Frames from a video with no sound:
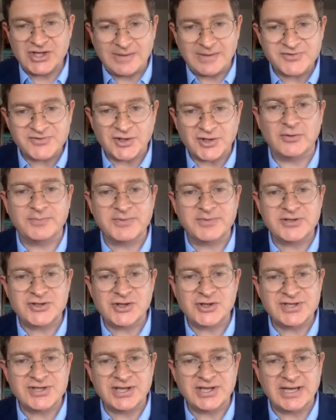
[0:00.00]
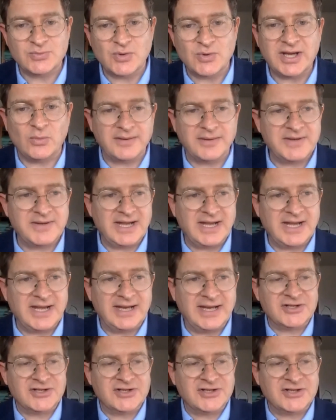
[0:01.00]
And of course, I jumped on
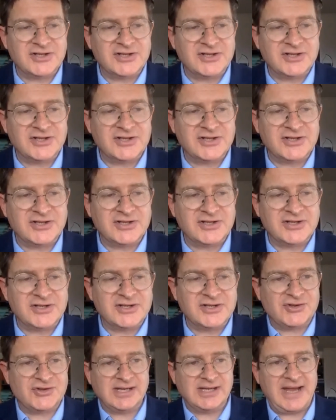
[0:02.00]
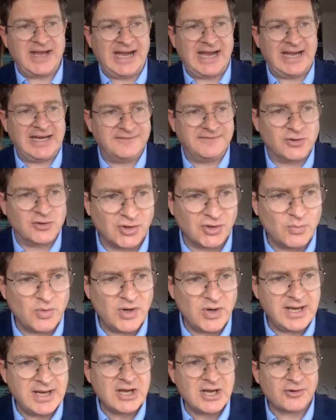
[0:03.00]
that opportunity, and I was working with an
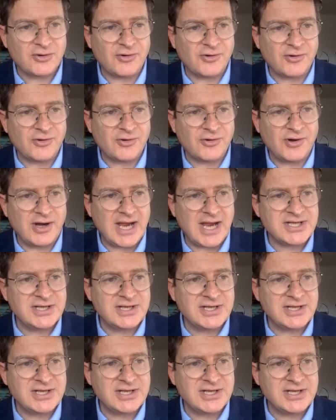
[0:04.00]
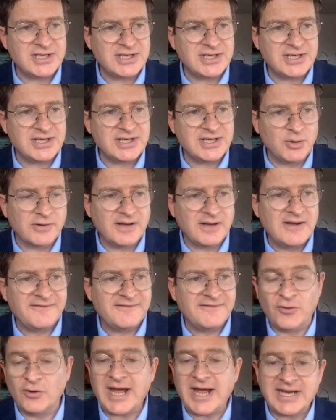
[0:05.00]
illustrator, Andy Forshaw, and we
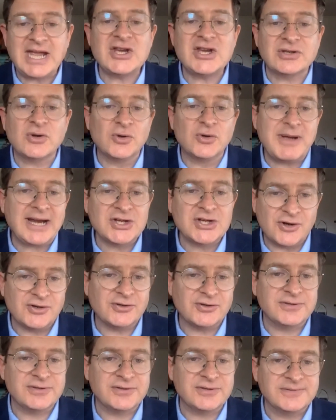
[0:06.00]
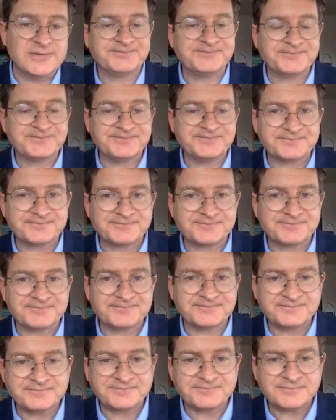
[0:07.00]
created a book for that occasion called the
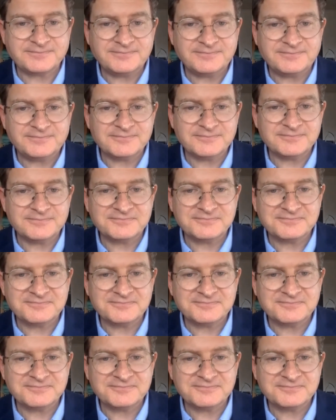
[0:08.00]
Magna Carta Chronicle.